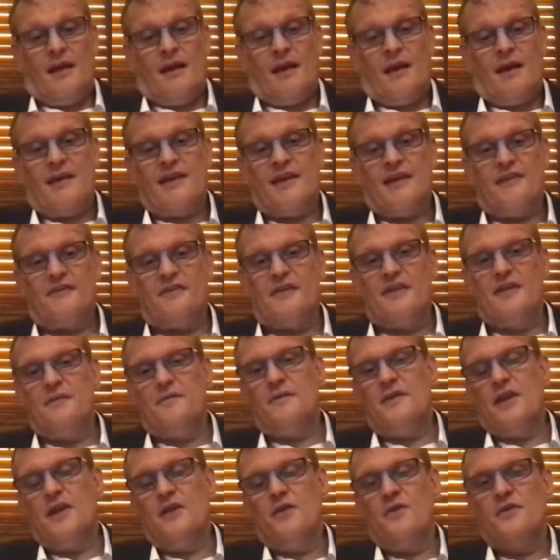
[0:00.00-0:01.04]
I guess
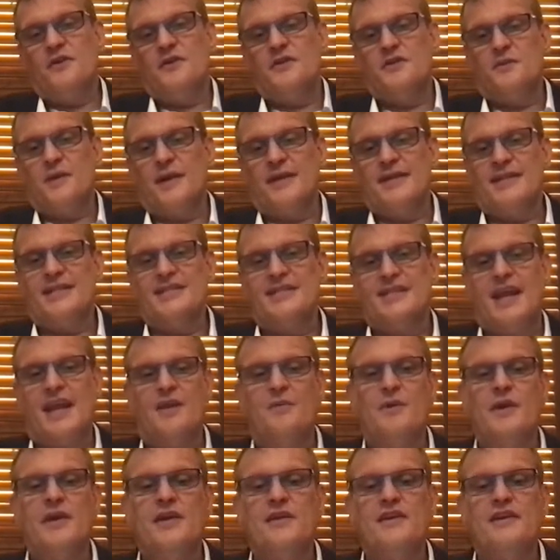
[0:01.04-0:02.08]
in, in order to
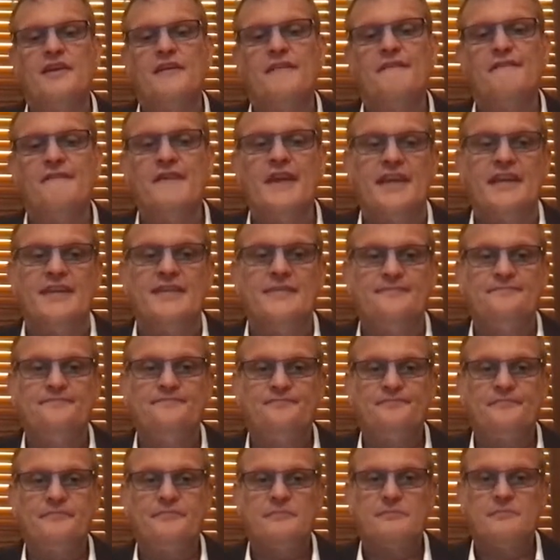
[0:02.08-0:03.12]
understand where you're going to fit
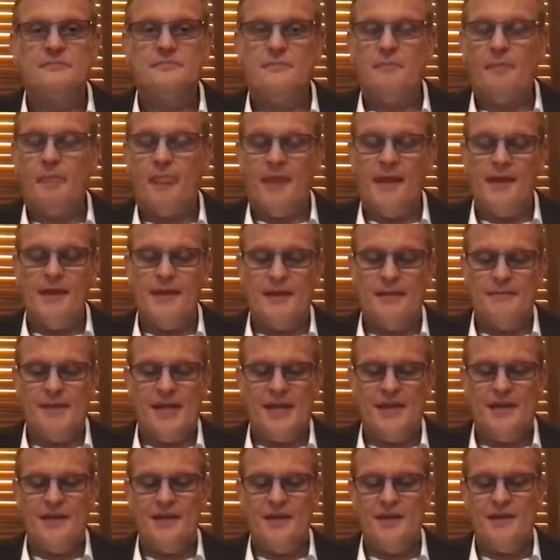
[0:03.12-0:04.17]
um,
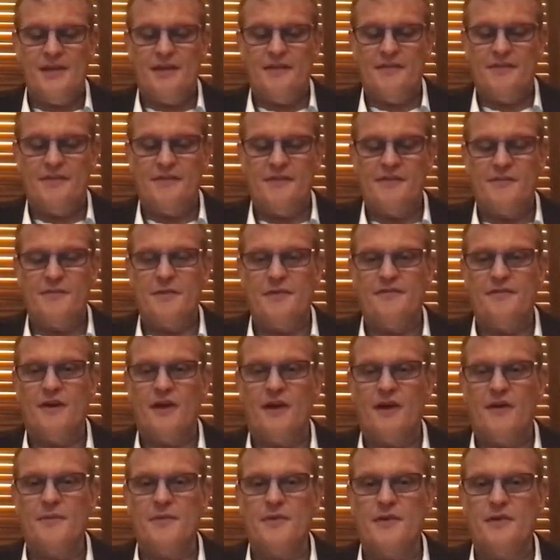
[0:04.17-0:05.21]
in an ecosystem
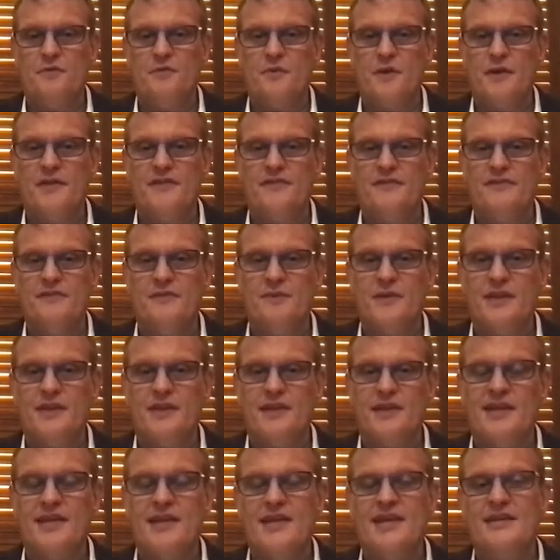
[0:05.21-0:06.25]
environment is one of, one of
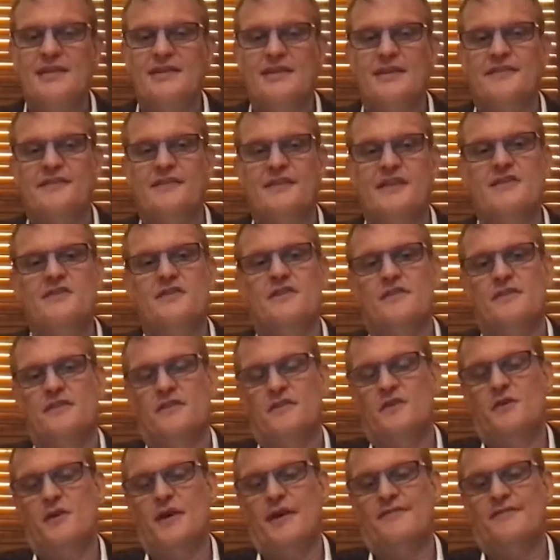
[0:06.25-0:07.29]
the key decisions
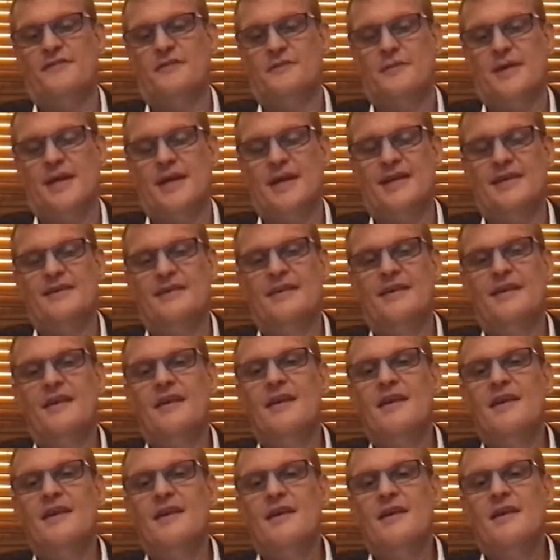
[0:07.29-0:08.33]
that you have to make.
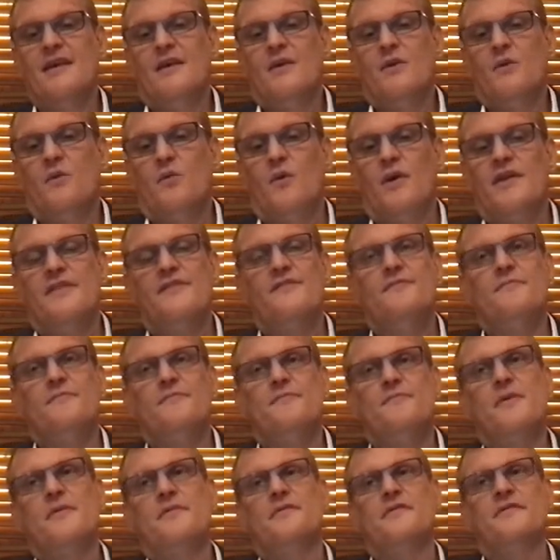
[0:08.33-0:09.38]
One of
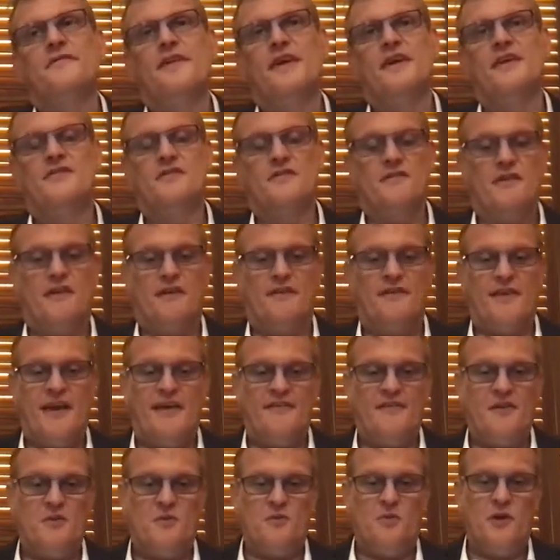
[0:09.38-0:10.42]
my observations over
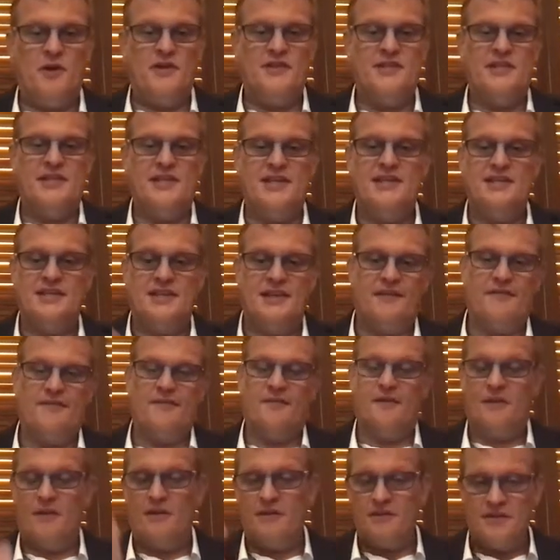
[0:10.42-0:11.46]
having worked in the internet
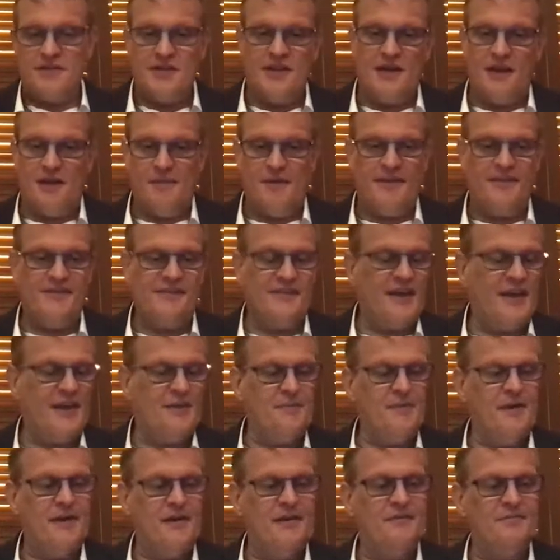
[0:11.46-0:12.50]
for a long time, I
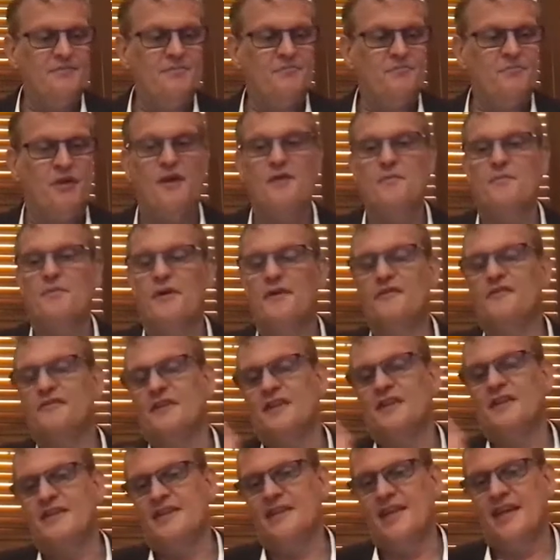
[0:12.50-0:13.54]
started my
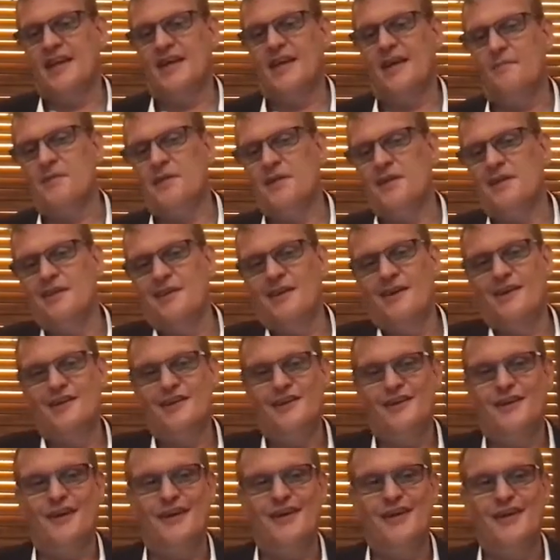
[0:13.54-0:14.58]
personal internet company in
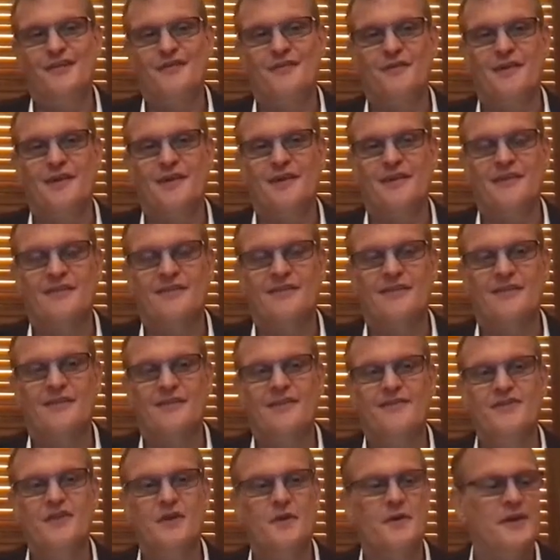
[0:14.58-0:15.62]
1993. And so
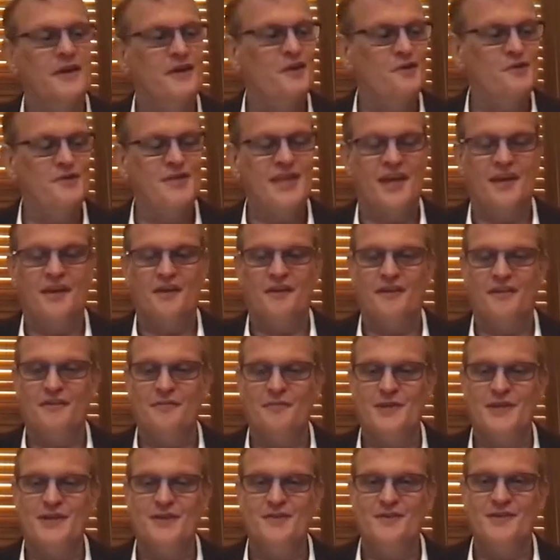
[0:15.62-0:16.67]
even though I don't look that old,
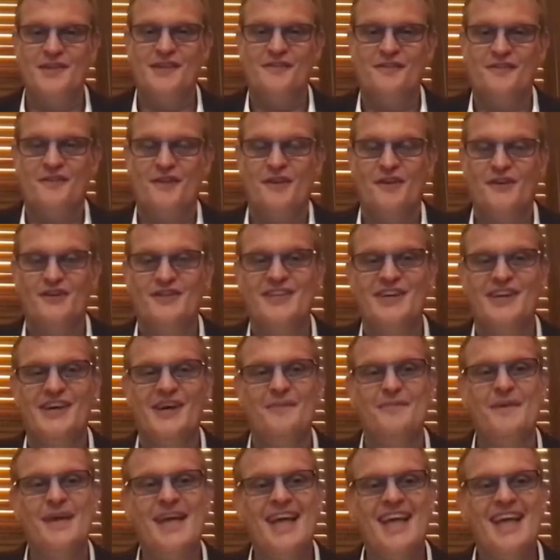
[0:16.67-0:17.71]
I've been doing this for a long
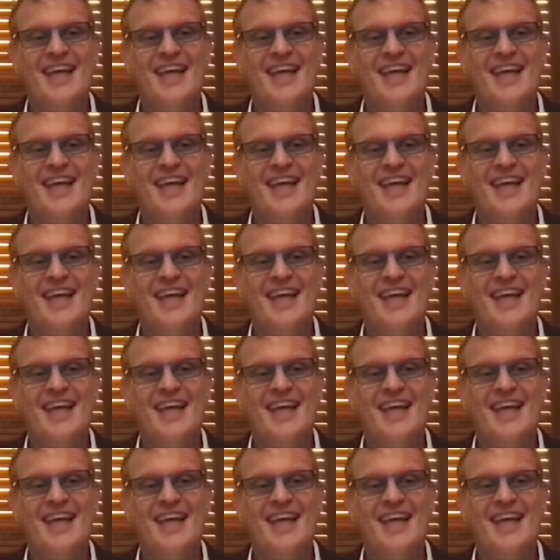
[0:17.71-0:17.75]
time.